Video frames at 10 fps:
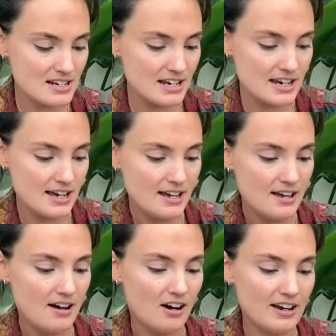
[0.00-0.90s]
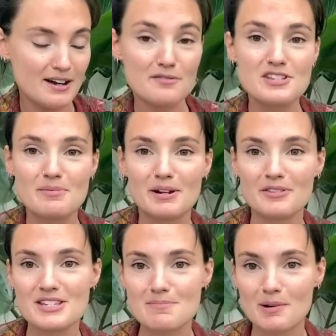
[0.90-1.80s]
Like, I obviously went
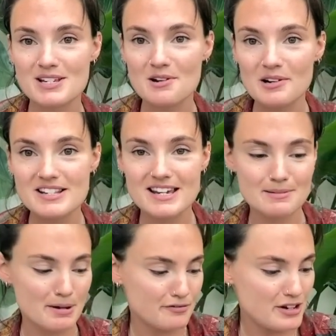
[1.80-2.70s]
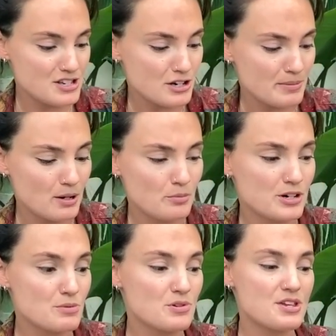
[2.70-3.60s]
on the surprise holiday that my friend took me on,
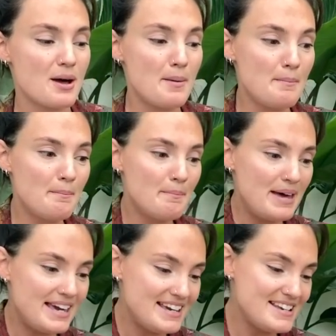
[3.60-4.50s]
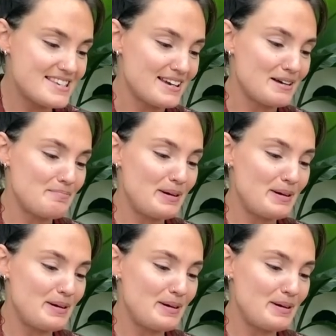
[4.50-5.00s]
which was amazing.